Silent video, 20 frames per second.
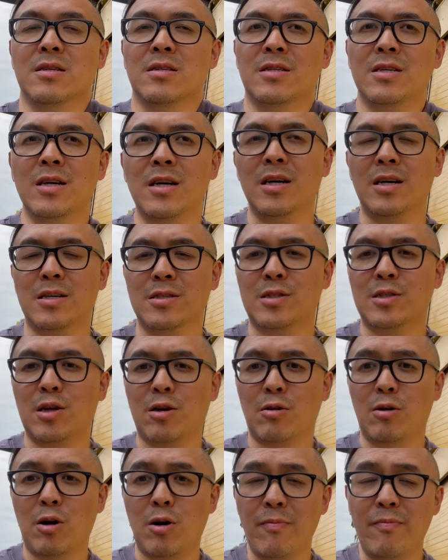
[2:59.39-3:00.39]
yeah, so
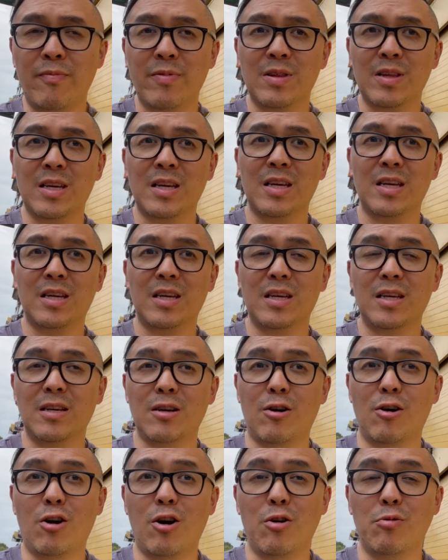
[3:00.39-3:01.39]
hopefully
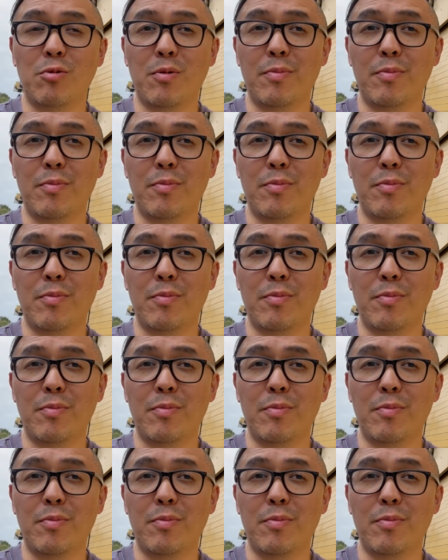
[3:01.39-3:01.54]
all will